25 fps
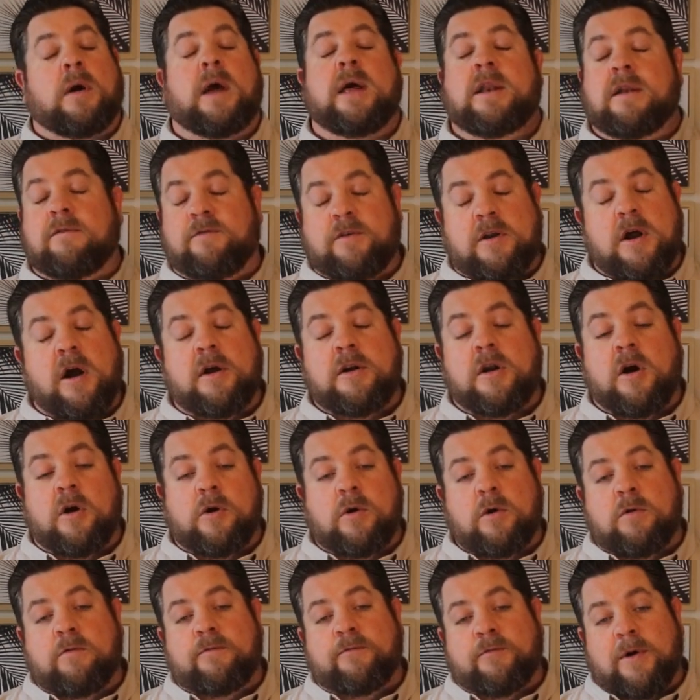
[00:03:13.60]
And if you don't know
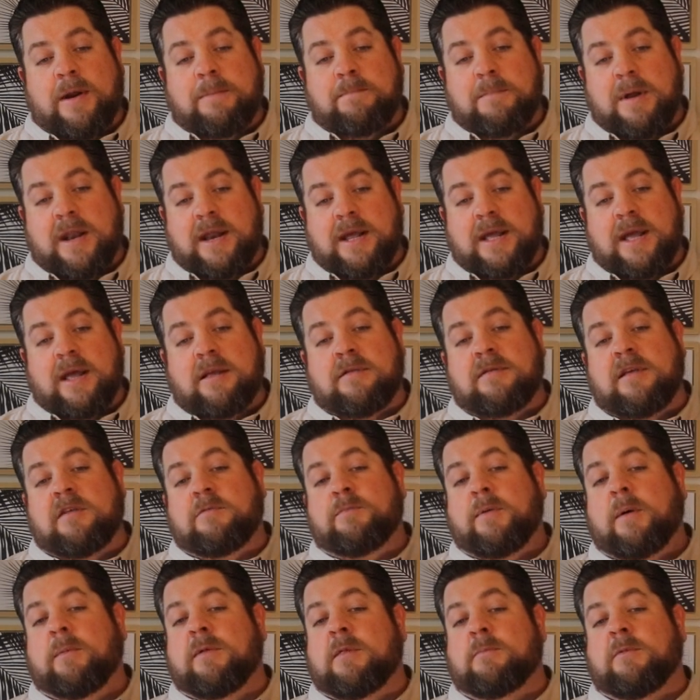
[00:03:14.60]
who Fred Minnick is, he's
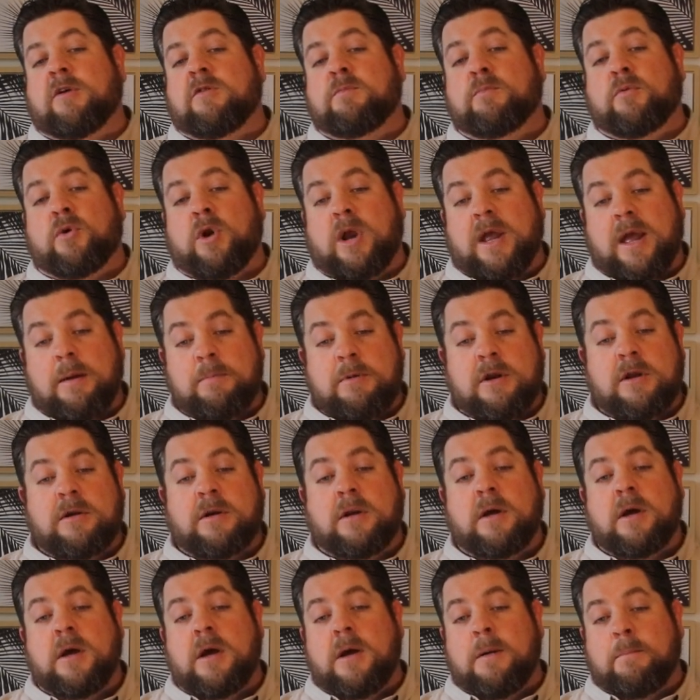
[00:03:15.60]
probably the most
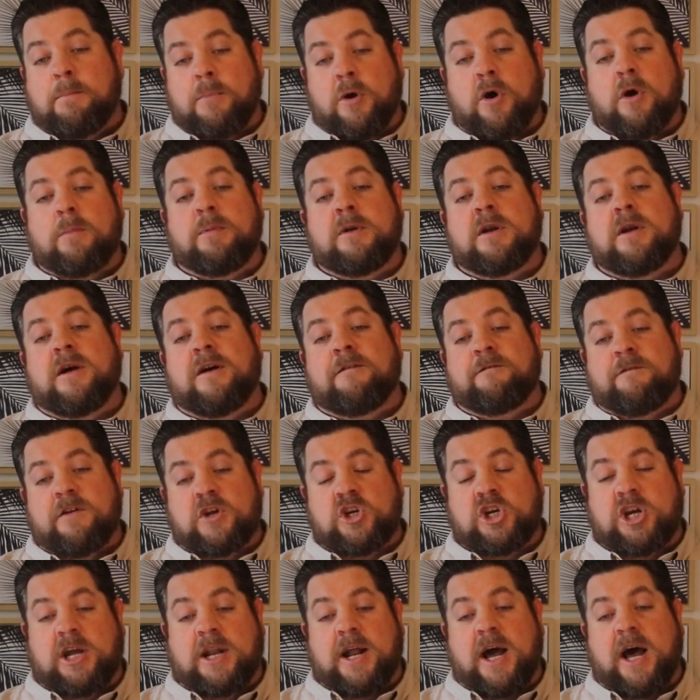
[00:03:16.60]
preeminent bourbon
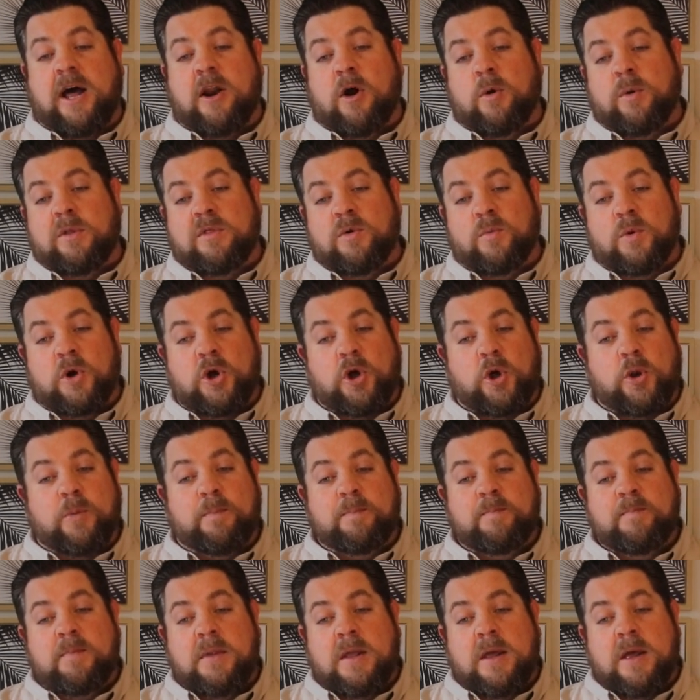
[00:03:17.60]
aficionado in the world.
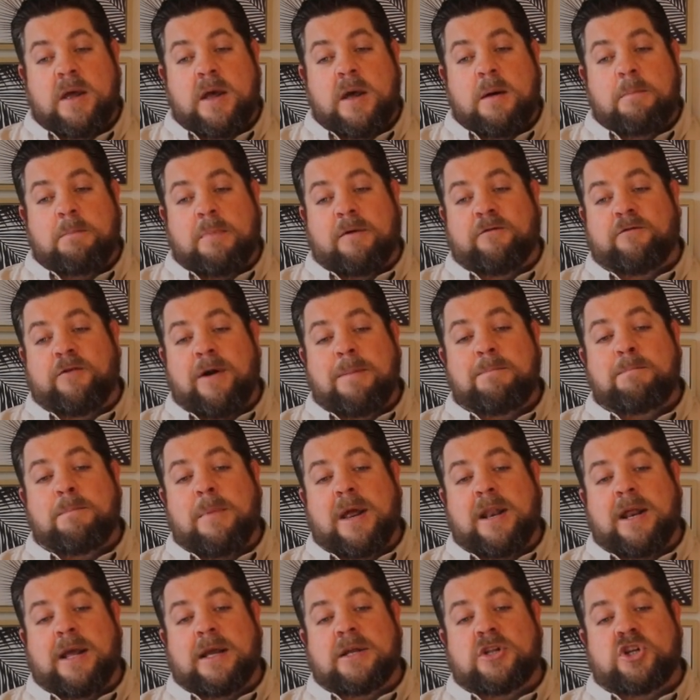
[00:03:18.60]
But Fred
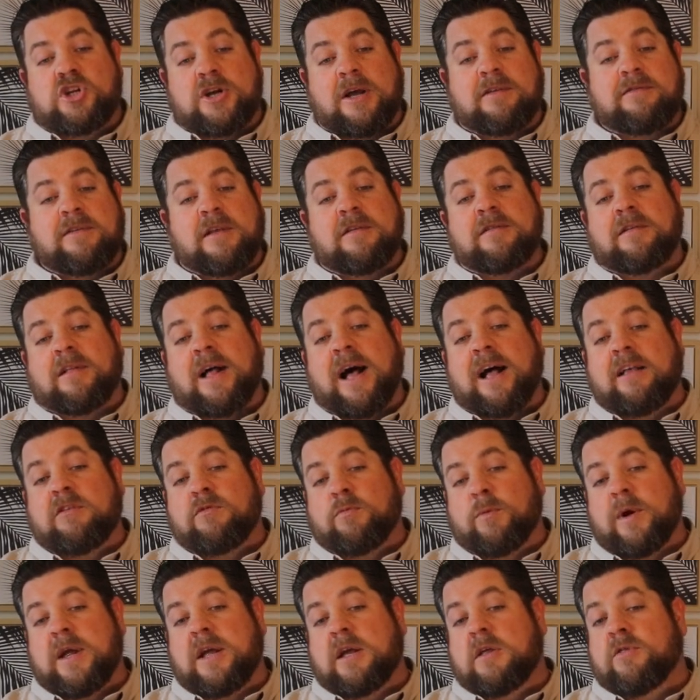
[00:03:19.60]
Minnick, just this
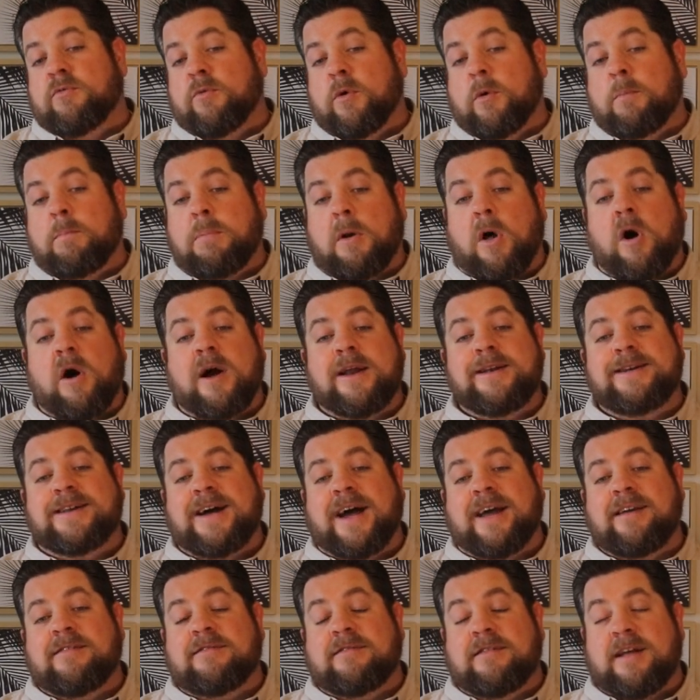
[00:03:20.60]
last week, through a blind
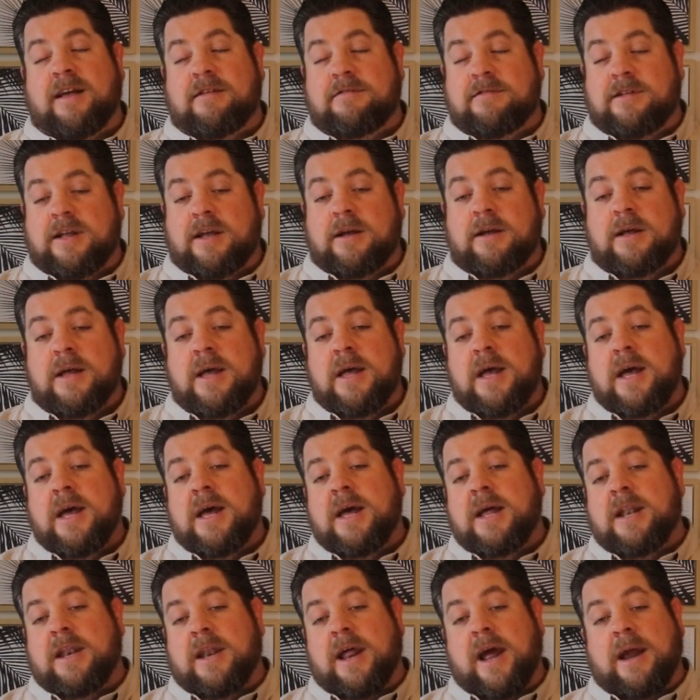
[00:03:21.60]
taste testing,
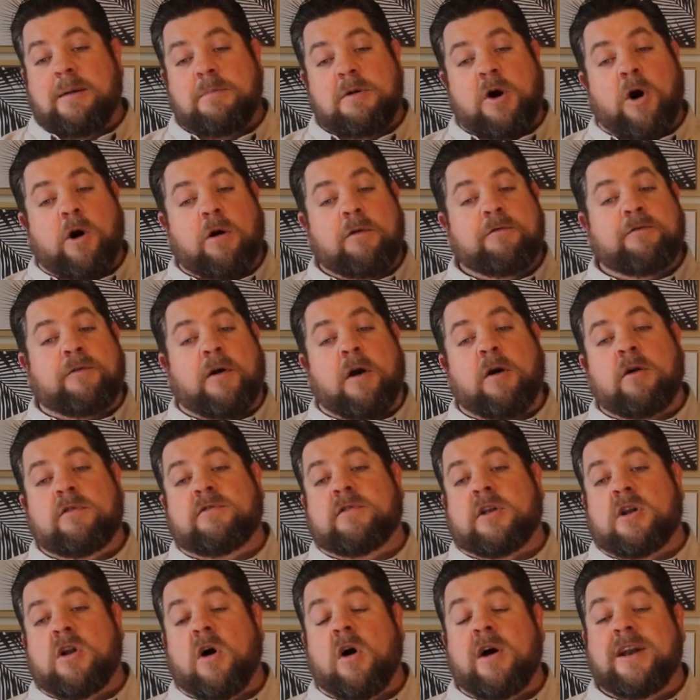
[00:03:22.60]
named Old
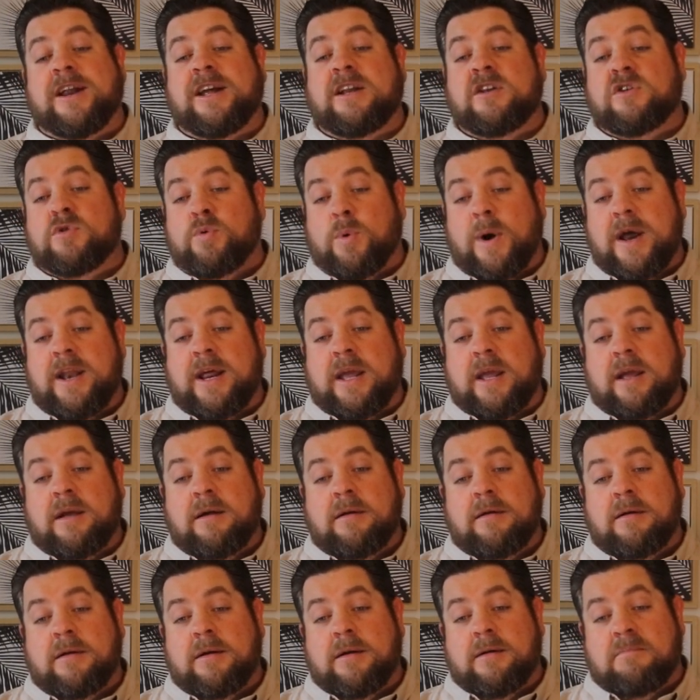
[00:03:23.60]
Forester 1920,
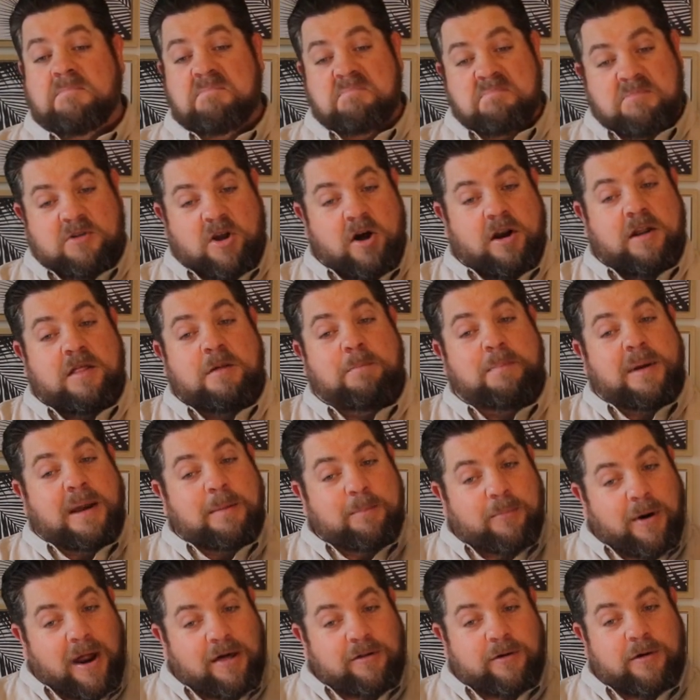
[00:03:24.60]
kind of the
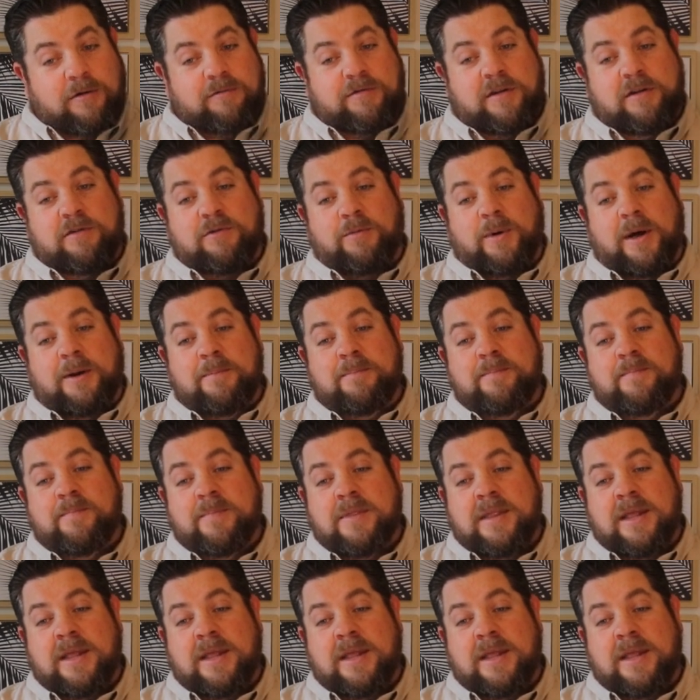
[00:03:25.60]
big brother of this one,